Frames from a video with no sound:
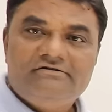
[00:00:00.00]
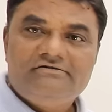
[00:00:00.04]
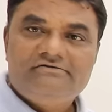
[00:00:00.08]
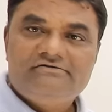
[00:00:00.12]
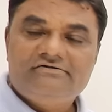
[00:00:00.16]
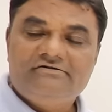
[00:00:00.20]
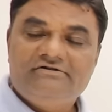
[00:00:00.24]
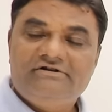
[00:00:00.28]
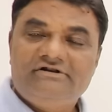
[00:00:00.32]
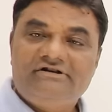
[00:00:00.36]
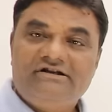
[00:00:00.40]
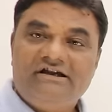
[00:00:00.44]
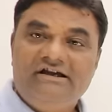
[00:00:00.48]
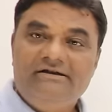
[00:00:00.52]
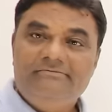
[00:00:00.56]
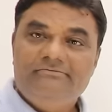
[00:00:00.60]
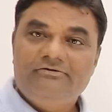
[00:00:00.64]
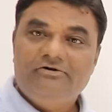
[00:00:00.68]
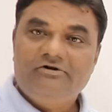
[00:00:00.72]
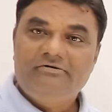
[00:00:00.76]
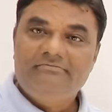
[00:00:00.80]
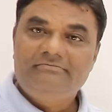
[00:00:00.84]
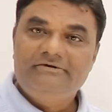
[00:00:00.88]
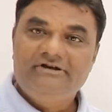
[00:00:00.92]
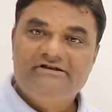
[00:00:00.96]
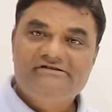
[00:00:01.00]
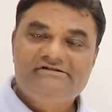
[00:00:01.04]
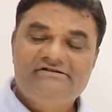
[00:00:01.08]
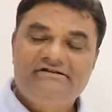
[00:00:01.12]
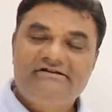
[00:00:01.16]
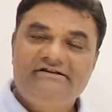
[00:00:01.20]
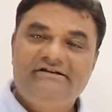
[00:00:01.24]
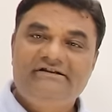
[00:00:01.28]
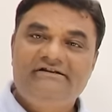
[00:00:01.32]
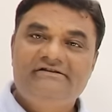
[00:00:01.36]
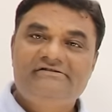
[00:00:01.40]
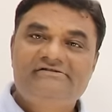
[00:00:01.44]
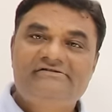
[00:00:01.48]
So the time
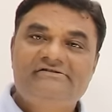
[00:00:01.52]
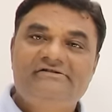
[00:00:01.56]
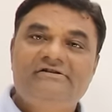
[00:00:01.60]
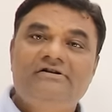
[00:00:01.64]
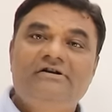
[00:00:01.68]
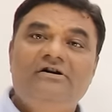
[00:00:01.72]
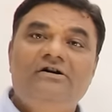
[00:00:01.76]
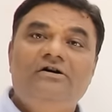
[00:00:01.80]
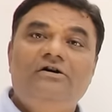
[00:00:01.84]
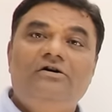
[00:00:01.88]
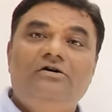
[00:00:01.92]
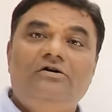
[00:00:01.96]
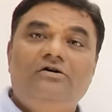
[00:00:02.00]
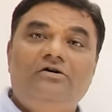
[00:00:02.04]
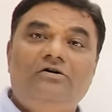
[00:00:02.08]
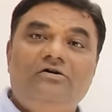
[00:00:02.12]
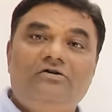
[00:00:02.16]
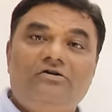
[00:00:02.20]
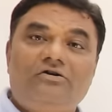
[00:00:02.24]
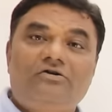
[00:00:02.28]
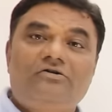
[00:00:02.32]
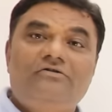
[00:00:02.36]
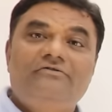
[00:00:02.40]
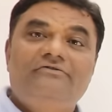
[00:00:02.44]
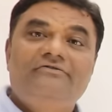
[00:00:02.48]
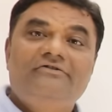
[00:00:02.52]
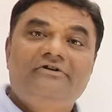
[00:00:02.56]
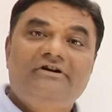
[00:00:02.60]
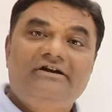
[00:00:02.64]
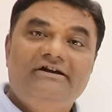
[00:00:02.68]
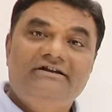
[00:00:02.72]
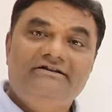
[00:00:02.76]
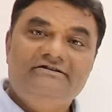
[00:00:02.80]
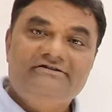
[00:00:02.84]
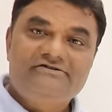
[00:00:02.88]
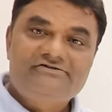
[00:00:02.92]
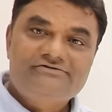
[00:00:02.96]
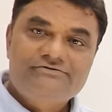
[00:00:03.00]
complexity is order of
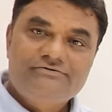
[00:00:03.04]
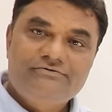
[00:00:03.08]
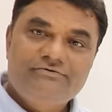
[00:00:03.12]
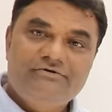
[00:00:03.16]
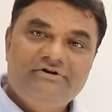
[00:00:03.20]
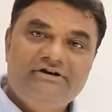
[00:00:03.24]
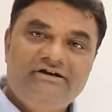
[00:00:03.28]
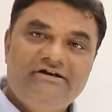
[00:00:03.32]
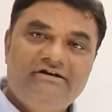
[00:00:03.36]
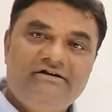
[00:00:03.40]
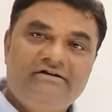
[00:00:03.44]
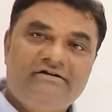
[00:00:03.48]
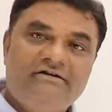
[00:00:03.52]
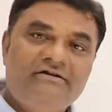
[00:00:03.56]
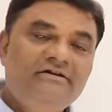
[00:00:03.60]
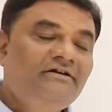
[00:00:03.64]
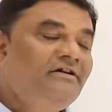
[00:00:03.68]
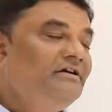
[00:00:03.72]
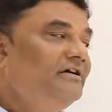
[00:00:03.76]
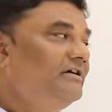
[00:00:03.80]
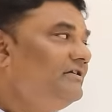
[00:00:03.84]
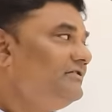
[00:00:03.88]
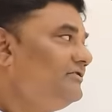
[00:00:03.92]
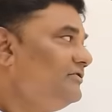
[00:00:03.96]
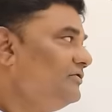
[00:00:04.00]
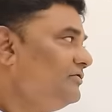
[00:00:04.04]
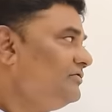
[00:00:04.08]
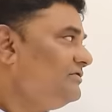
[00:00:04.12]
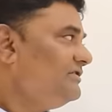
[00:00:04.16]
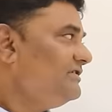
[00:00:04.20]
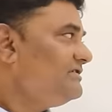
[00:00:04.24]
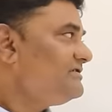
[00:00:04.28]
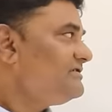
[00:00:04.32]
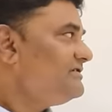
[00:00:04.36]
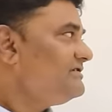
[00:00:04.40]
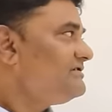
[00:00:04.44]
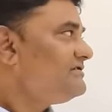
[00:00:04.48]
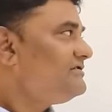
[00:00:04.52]
n square. Though
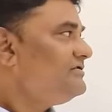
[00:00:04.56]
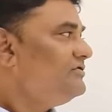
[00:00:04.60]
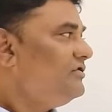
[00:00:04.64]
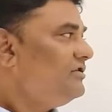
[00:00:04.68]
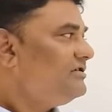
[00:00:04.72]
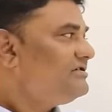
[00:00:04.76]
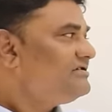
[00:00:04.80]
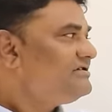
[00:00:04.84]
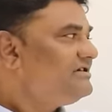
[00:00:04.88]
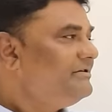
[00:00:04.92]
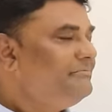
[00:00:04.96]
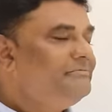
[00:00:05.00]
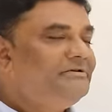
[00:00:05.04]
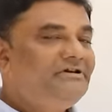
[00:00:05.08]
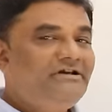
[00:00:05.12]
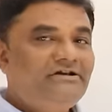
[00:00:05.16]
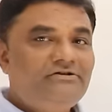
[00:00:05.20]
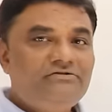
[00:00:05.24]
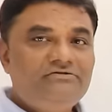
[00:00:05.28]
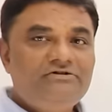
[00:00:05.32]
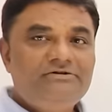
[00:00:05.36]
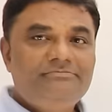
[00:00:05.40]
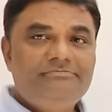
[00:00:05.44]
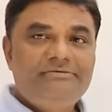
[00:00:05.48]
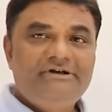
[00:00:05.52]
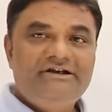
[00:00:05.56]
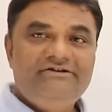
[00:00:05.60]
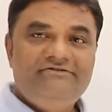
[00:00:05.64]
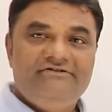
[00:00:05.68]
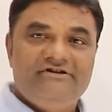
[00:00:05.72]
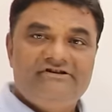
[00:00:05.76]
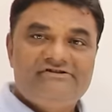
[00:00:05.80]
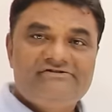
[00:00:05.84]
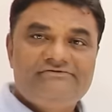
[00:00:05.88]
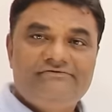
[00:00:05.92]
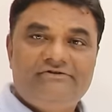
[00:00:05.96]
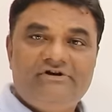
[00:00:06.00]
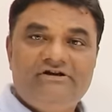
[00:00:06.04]
this is not similar to the
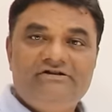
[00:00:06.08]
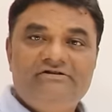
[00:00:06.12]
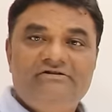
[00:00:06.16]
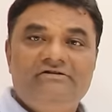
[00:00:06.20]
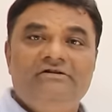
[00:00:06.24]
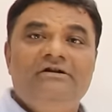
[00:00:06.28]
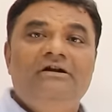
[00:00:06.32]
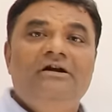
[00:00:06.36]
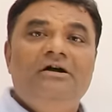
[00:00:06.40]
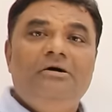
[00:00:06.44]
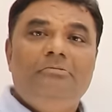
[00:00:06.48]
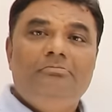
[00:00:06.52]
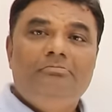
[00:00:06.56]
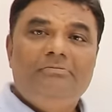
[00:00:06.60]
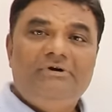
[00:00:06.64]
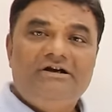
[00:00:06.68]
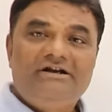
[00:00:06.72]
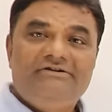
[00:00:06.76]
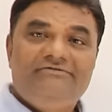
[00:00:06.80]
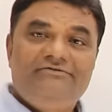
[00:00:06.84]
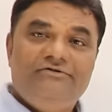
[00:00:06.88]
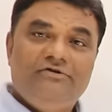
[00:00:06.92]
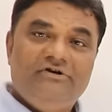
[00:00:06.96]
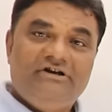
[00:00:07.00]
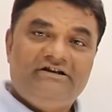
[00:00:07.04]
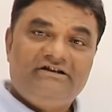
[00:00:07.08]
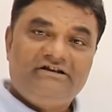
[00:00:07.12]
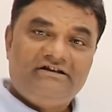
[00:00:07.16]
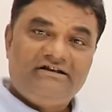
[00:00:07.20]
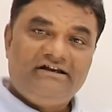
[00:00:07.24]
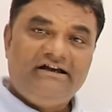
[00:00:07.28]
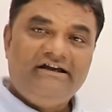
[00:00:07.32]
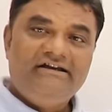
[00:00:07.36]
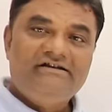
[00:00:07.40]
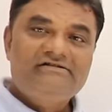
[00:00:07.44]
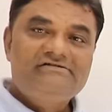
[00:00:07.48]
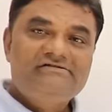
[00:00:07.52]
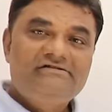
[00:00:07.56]
previous one, but if you
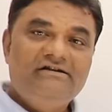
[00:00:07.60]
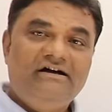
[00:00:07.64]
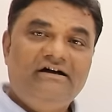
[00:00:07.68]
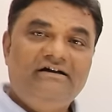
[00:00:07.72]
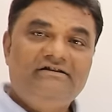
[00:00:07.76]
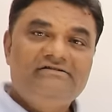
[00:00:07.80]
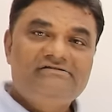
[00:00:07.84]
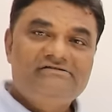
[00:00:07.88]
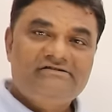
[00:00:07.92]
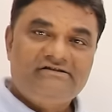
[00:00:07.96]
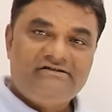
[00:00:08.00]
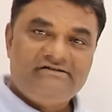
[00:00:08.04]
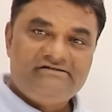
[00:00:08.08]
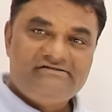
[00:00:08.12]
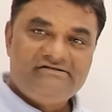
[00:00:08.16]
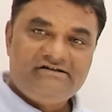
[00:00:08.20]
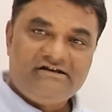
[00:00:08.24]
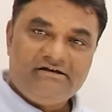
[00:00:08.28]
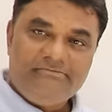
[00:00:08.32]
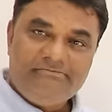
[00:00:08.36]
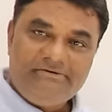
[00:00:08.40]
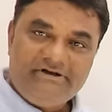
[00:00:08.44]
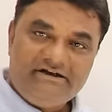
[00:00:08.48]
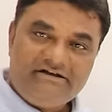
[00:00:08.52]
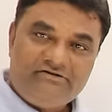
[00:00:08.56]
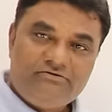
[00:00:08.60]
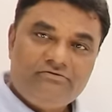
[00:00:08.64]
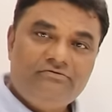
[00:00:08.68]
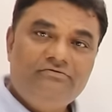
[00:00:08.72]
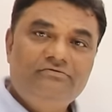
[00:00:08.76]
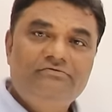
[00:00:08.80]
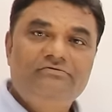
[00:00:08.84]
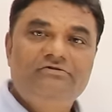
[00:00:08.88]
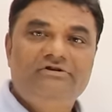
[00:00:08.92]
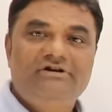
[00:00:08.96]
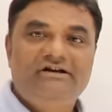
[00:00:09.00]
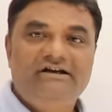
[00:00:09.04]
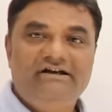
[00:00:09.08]
analyze, the answer is coming
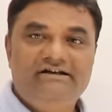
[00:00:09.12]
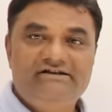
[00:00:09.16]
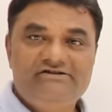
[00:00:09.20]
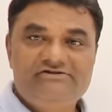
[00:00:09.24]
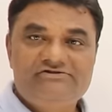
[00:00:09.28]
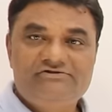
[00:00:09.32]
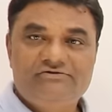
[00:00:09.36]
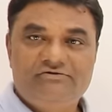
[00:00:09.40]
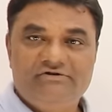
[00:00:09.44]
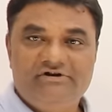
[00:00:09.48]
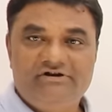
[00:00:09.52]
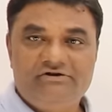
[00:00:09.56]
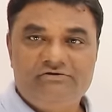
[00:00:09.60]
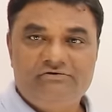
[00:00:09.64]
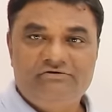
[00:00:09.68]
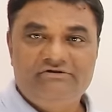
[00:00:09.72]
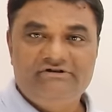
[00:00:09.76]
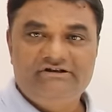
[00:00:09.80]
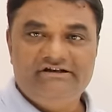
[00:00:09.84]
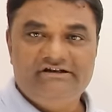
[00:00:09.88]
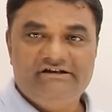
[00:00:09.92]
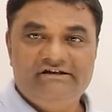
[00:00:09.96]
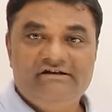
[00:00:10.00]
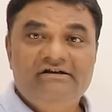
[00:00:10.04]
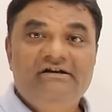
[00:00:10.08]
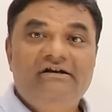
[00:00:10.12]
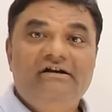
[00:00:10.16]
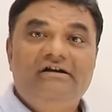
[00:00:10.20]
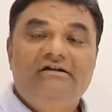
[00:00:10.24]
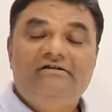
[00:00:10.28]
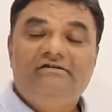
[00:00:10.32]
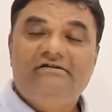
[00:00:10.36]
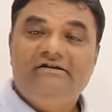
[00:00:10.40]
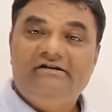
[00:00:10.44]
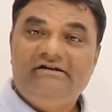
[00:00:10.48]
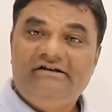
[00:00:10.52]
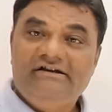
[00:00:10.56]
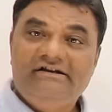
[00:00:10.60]
to n square only.
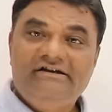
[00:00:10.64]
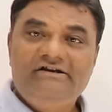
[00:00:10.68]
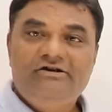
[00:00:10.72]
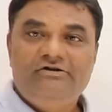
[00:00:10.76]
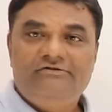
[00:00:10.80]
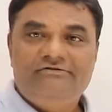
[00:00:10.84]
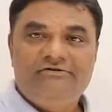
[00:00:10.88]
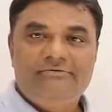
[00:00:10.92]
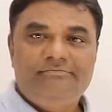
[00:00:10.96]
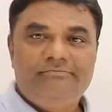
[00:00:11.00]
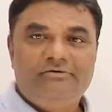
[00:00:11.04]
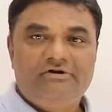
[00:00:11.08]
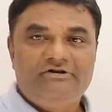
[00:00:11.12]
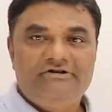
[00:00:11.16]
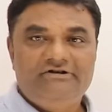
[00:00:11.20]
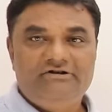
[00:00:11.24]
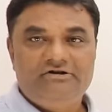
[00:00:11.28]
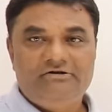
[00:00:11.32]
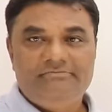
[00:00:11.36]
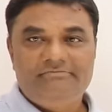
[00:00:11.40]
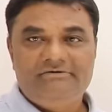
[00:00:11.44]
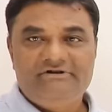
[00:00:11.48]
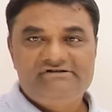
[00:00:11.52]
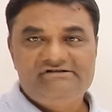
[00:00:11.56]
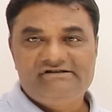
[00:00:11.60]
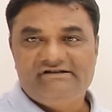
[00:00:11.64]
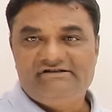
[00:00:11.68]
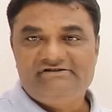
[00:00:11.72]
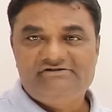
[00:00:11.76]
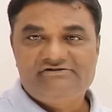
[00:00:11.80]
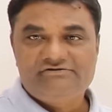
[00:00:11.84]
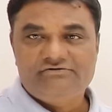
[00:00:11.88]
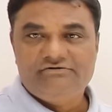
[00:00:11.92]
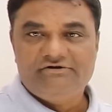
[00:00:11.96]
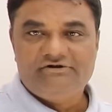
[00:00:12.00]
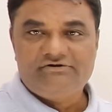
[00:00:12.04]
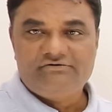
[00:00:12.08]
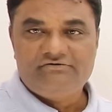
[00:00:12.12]
The degree of a polynomial is n
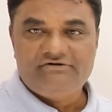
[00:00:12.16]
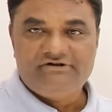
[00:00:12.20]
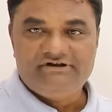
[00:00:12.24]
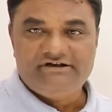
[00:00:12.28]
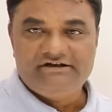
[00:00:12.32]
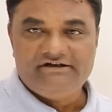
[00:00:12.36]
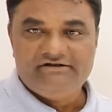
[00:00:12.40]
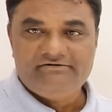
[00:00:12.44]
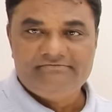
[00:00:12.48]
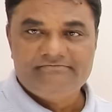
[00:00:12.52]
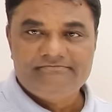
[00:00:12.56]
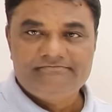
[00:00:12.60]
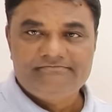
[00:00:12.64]
square only.